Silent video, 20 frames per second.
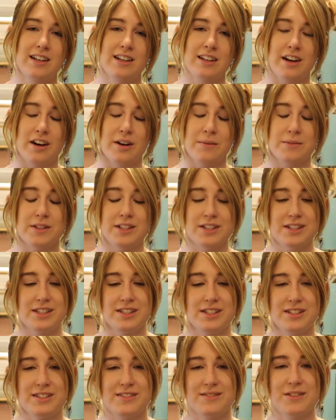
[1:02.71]
Um,
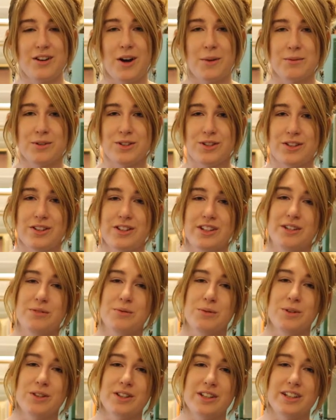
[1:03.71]
this opportunity
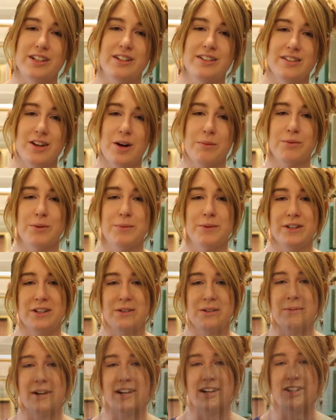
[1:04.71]
really complemented my